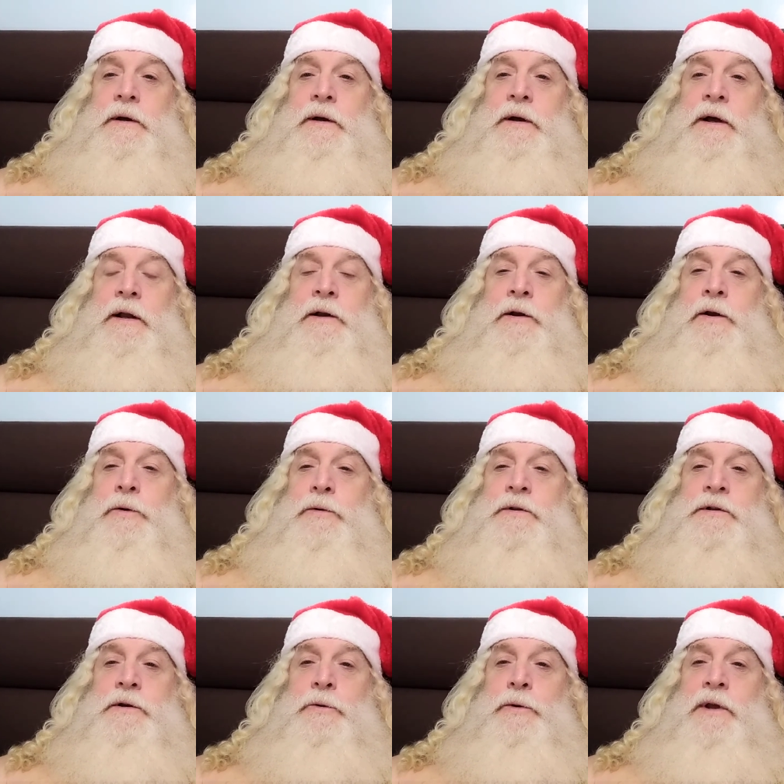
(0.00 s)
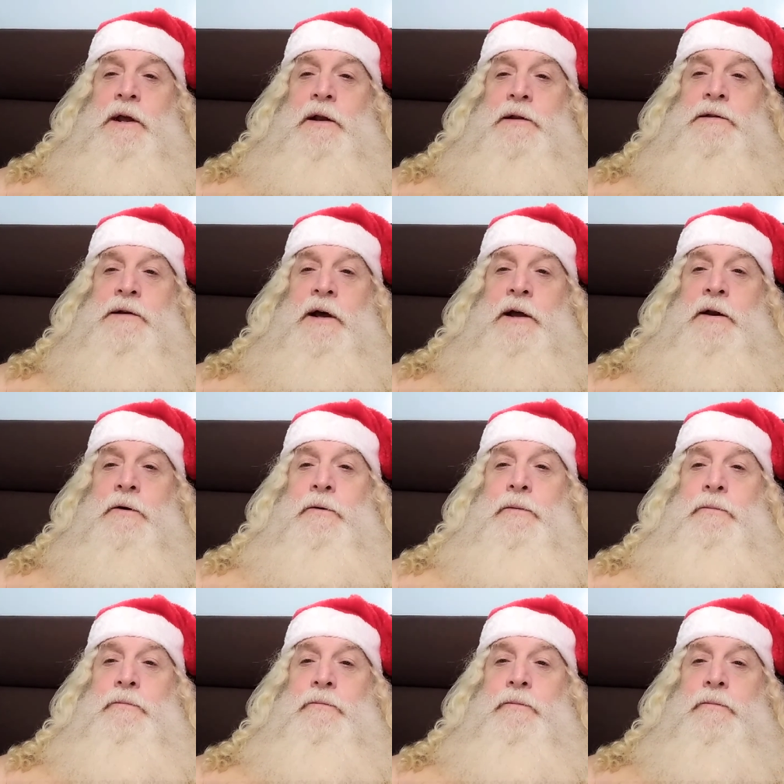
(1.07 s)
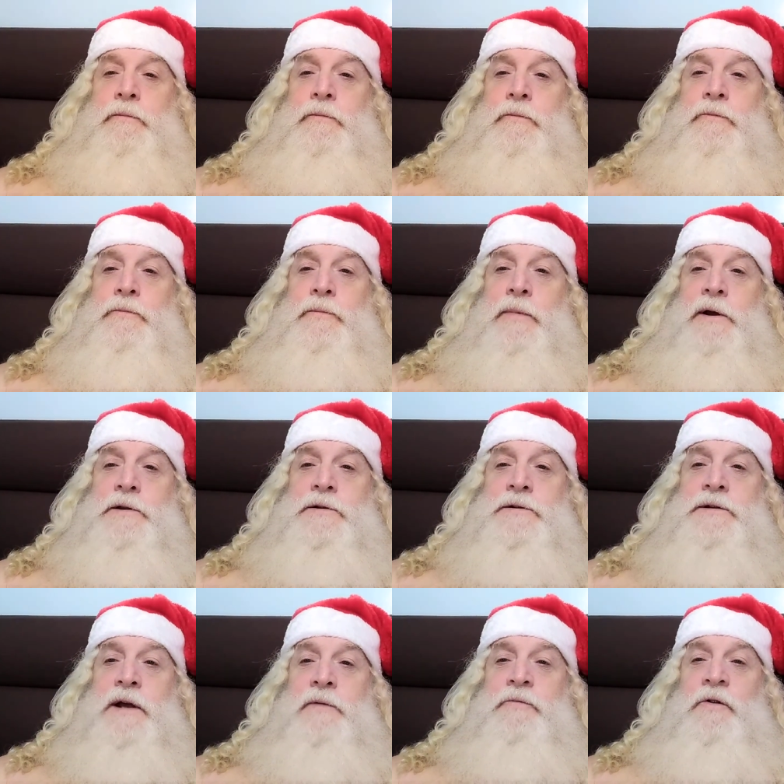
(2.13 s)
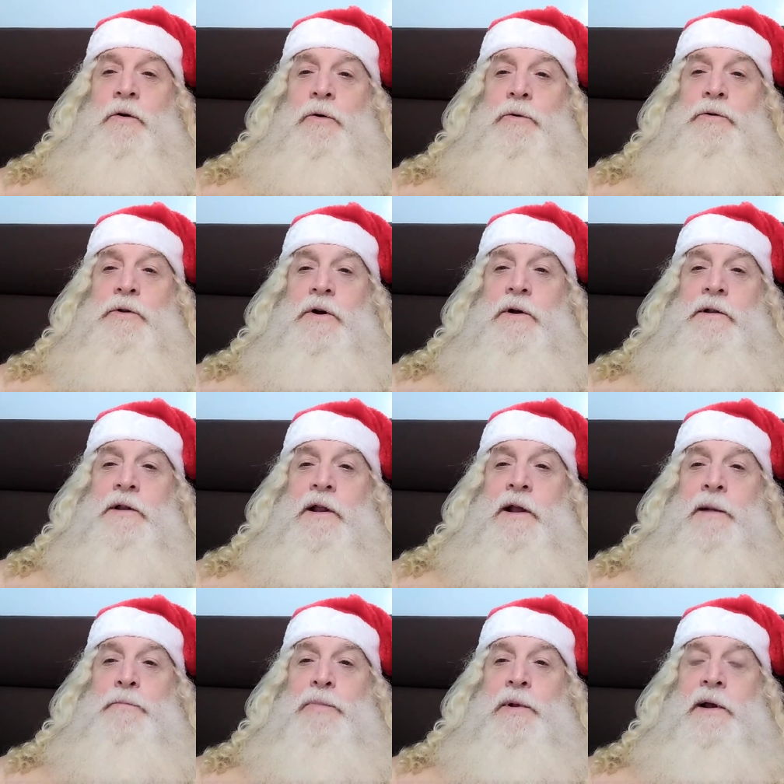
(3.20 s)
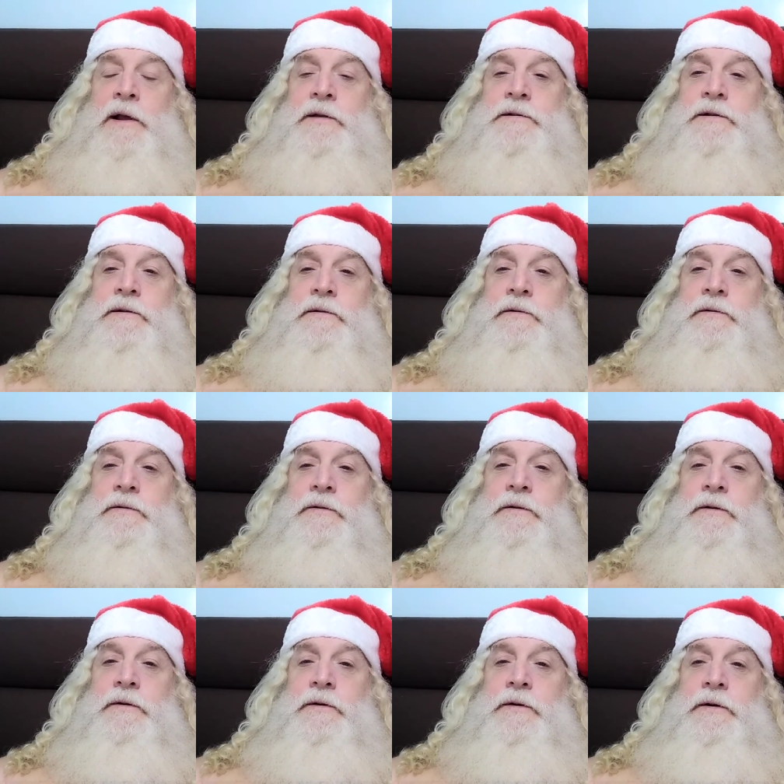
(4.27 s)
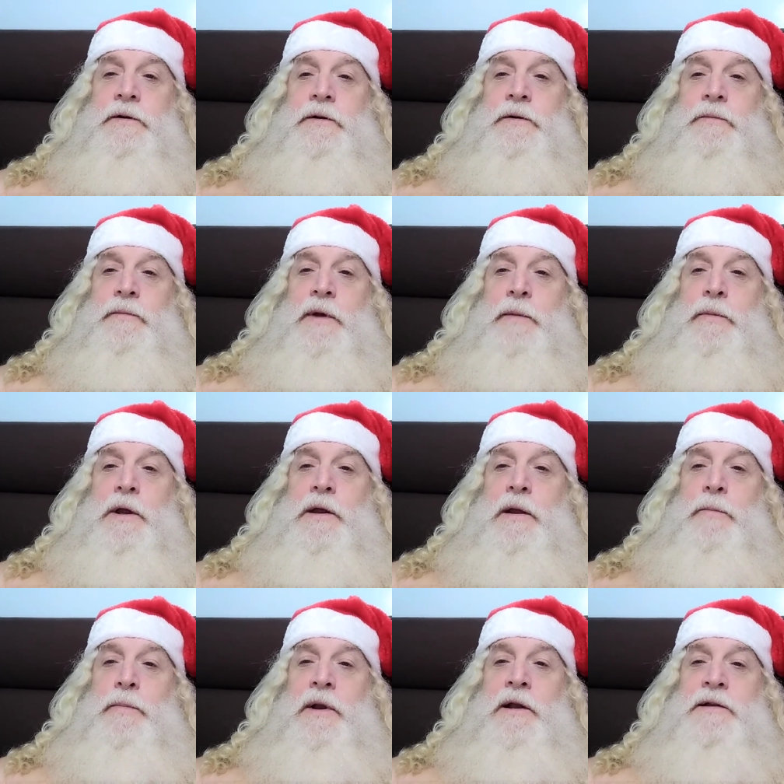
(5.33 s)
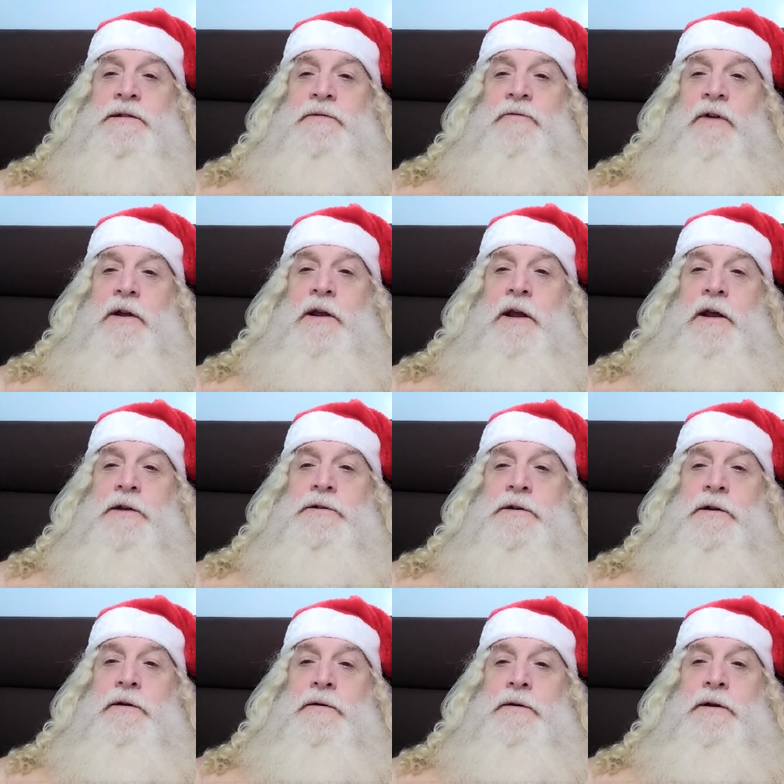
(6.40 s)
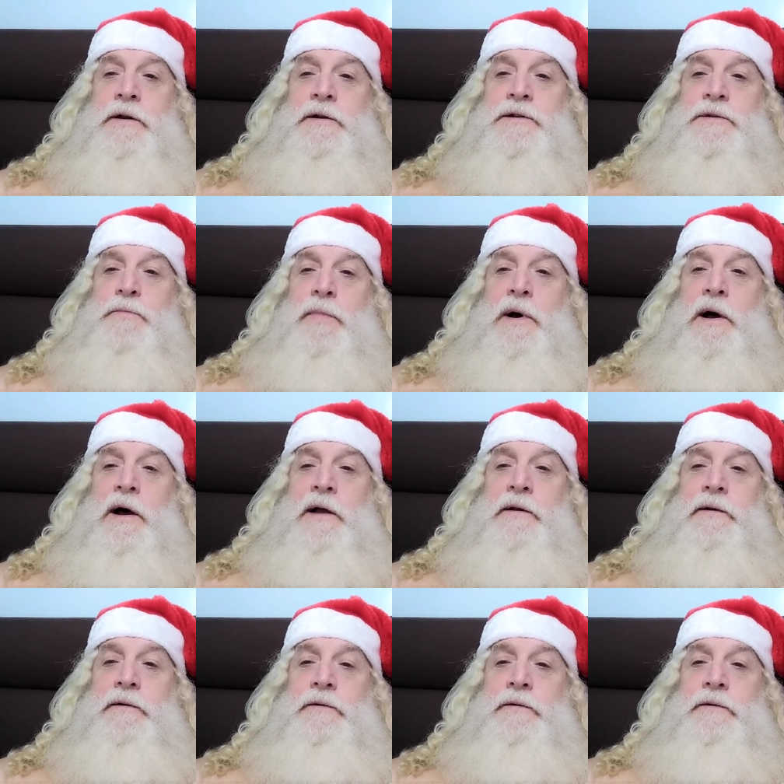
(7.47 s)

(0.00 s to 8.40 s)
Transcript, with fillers: I don't know, until we get a title, might just have to hold on to that place. Maybe keep it as a vacation uh, spot.